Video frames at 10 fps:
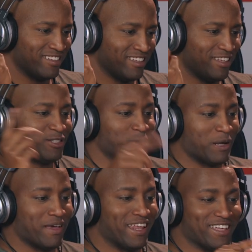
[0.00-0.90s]
He's doing
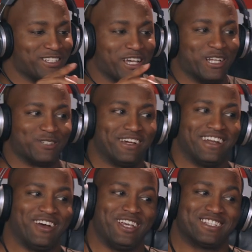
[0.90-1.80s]
a mannequin challenge right
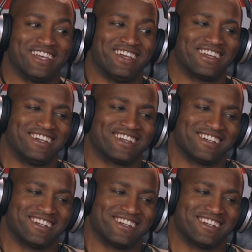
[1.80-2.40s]
now. He's like,